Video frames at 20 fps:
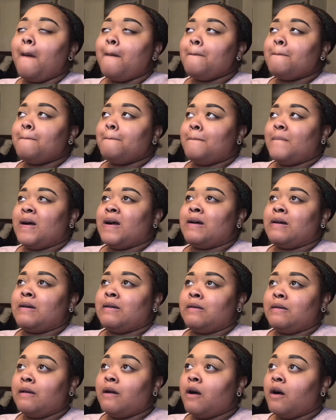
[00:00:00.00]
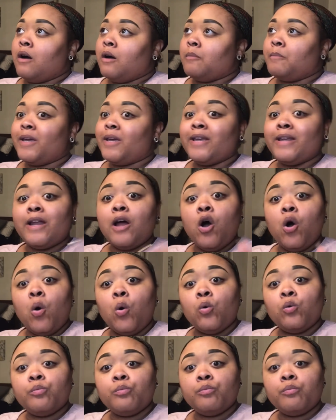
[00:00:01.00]
my
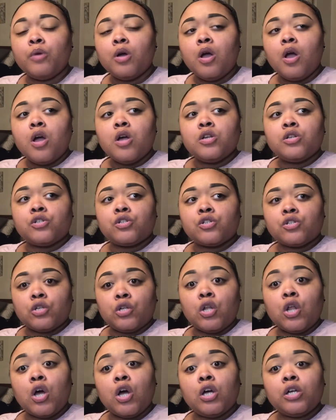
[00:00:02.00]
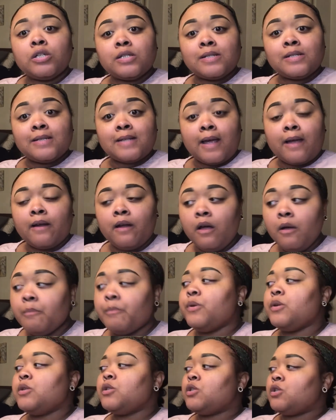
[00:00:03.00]
in-home salon
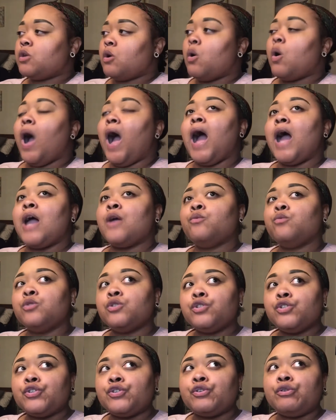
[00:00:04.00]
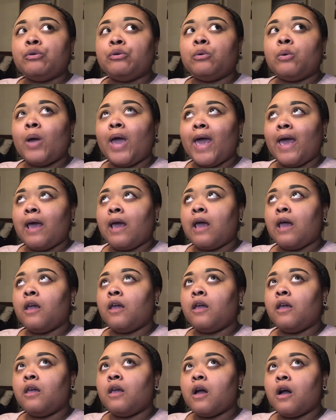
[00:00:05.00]
setup, so I will do
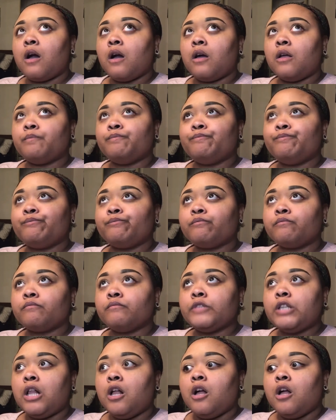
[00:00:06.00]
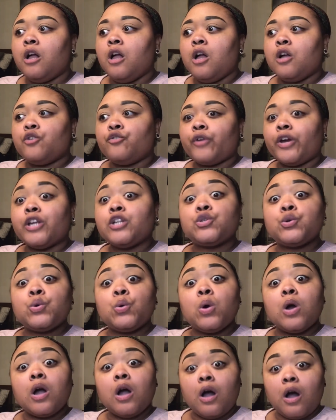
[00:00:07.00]
a grand
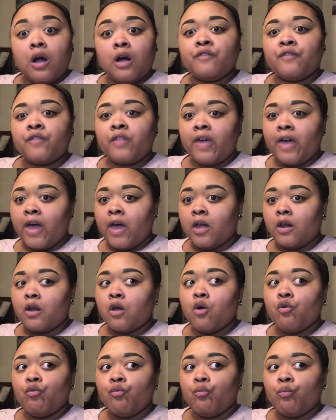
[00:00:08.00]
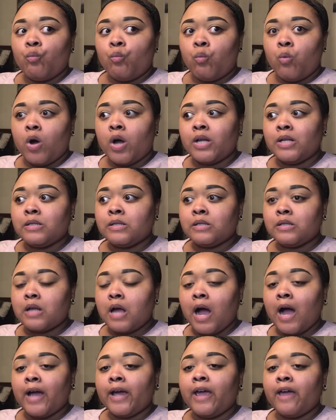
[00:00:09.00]
tour of that once
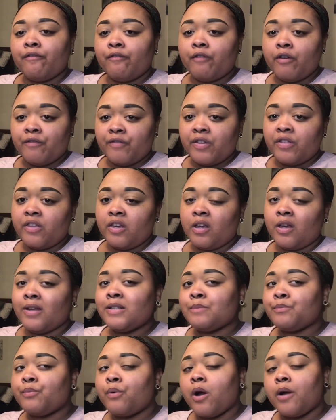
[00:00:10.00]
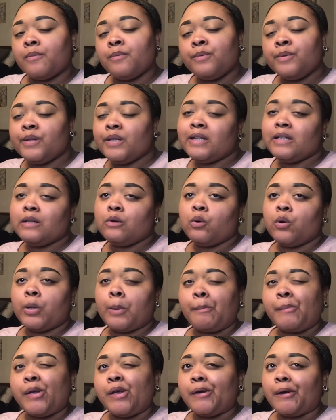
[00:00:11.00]
I have everything, and it's probably going to
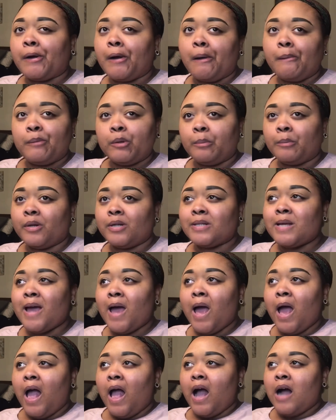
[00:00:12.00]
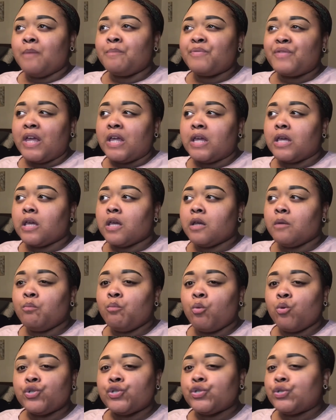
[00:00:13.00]
be a couple of months. I'm thinking
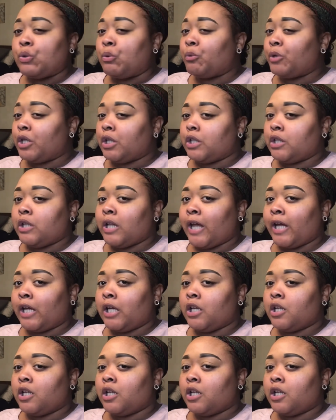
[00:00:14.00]
more so in like